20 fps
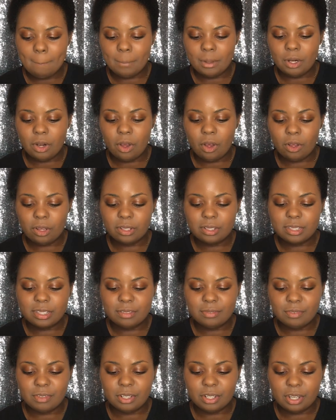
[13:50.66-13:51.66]
but all
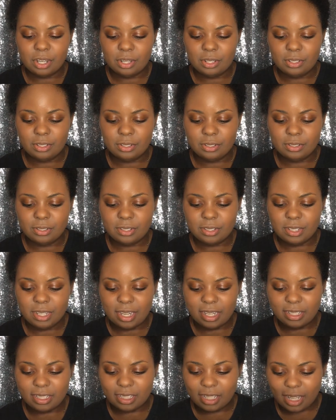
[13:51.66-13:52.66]
different colors.
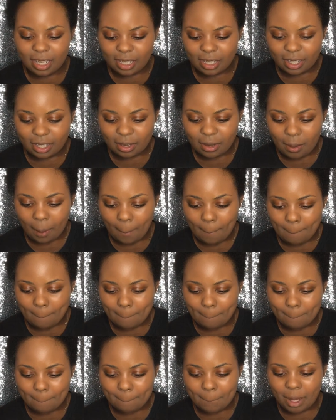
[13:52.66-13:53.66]
It's like
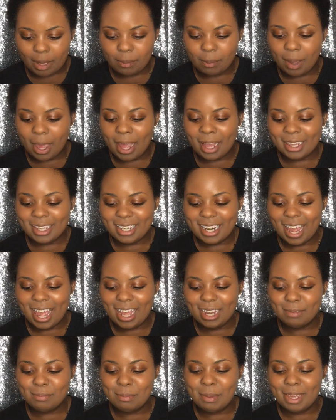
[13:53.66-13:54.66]
my palette
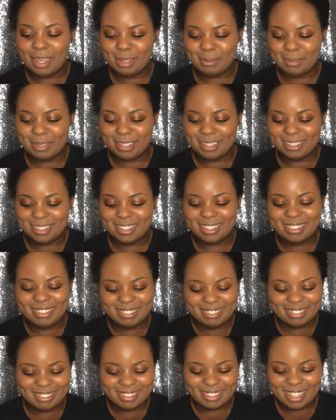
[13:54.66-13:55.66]
had babies.
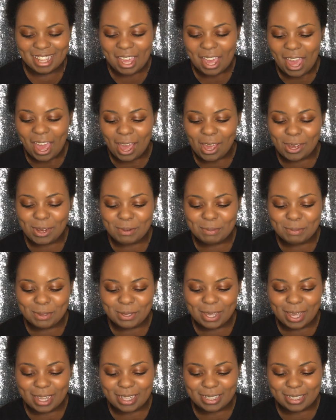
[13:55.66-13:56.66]
I hope you
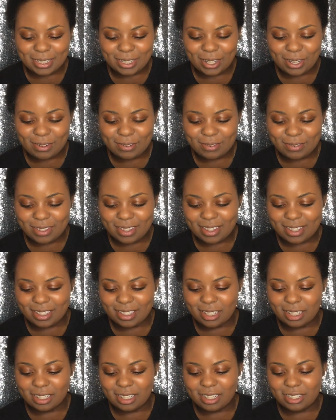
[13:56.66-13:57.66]
guys love
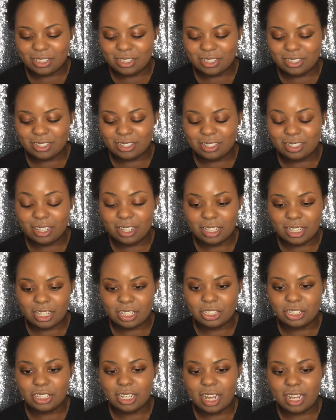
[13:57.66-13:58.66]
this
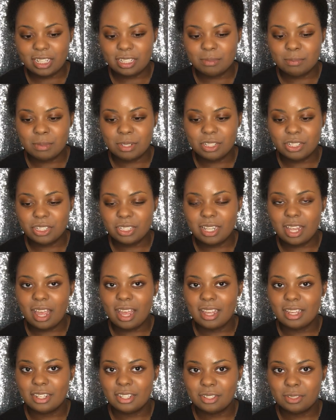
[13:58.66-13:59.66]
collection as much as
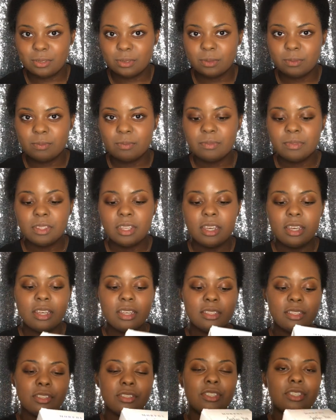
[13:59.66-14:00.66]
I do.
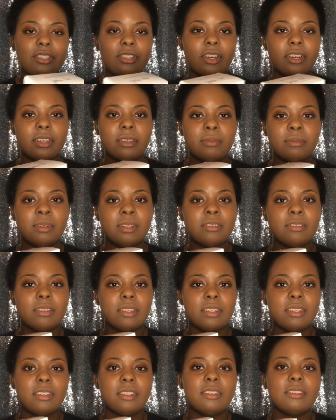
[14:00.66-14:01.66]
So she's talking about
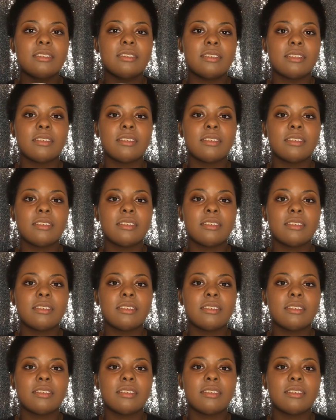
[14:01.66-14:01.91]
the